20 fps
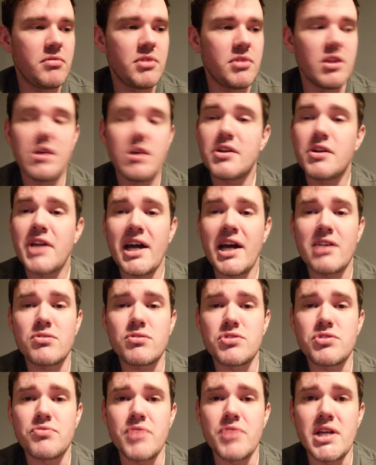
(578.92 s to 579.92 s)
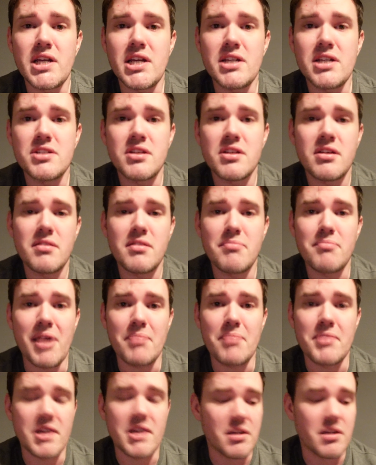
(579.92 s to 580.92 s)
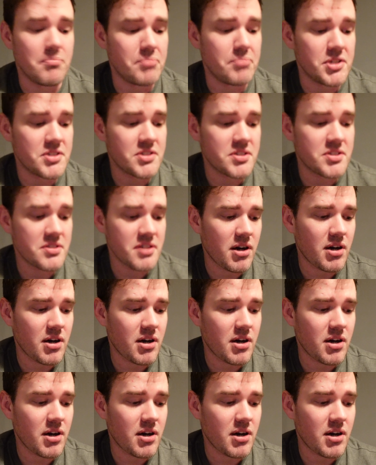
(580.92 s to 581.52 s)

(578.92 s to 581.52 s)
Learn how to read map and a compass.